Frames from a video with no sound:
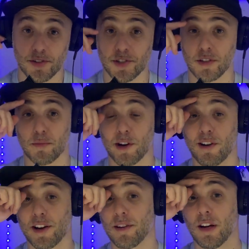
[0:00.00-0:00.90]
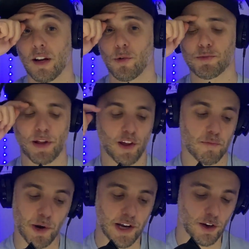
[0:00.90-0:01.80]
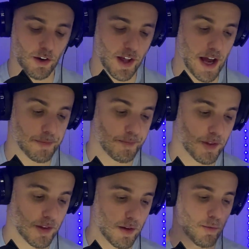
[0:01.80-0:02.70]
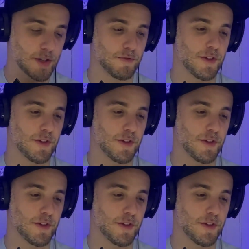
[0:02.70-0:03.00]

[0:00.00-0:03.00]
it. Am I right? Where's my love brain girl at? Where's